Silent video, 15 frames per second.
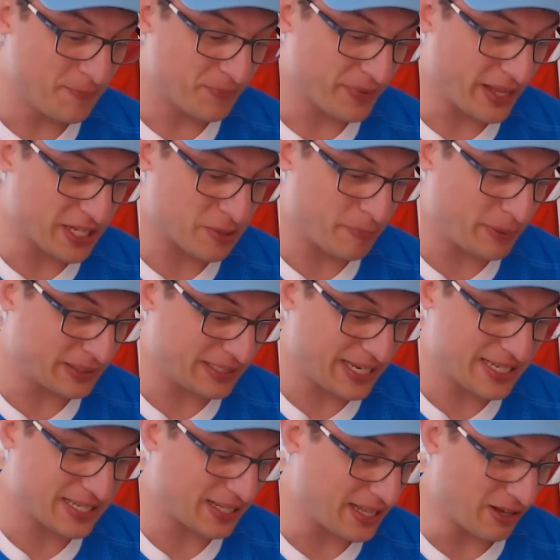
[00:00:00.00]
That's
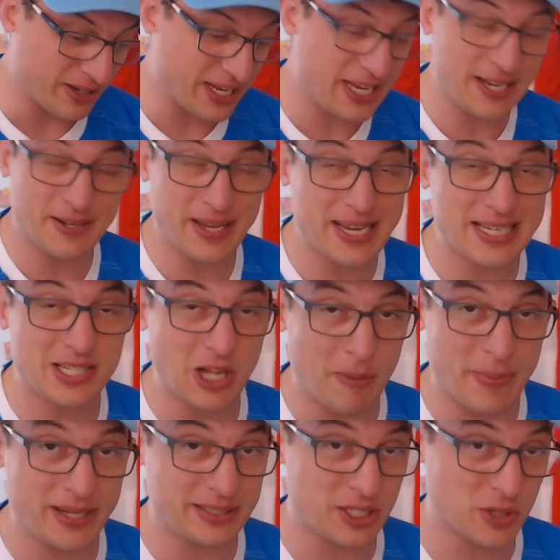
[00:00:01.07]
Batista Delgui. He's not
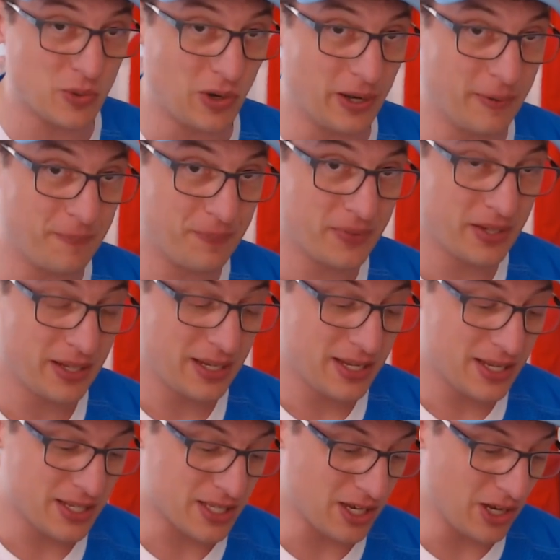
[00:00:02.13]
made the squad,
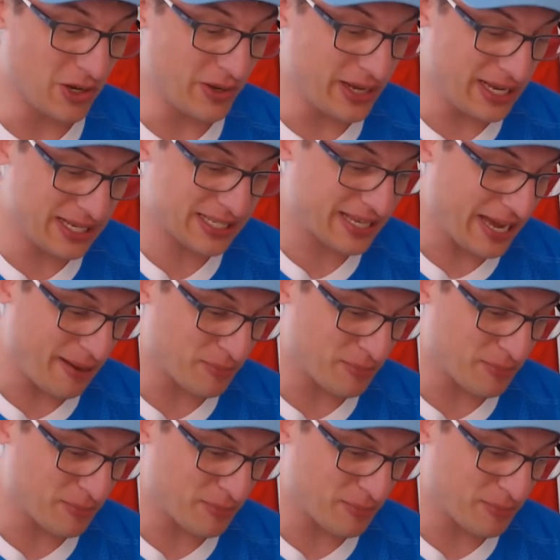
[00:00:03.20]
so his game